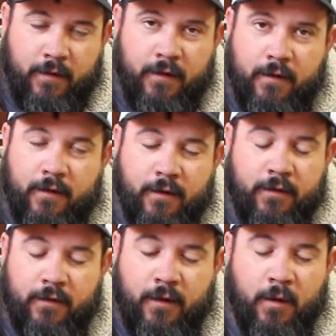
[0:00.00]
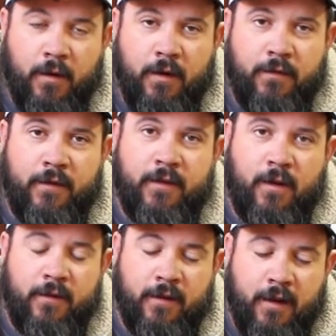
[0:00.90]
And this is no good for
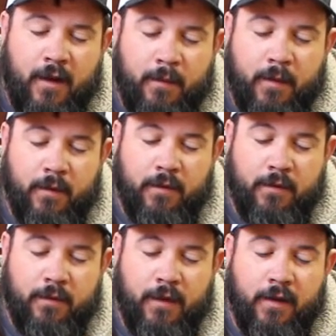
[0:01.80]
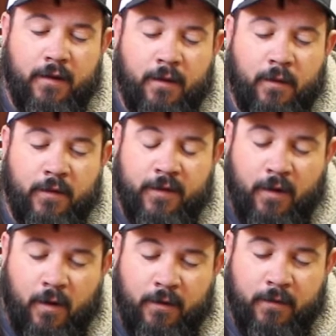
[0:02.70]
charging lipos. It can
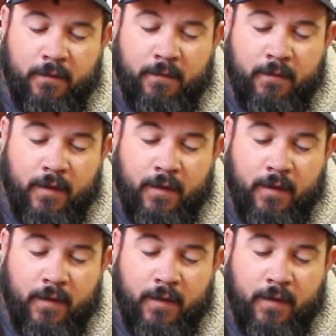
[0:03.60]
overcharge them.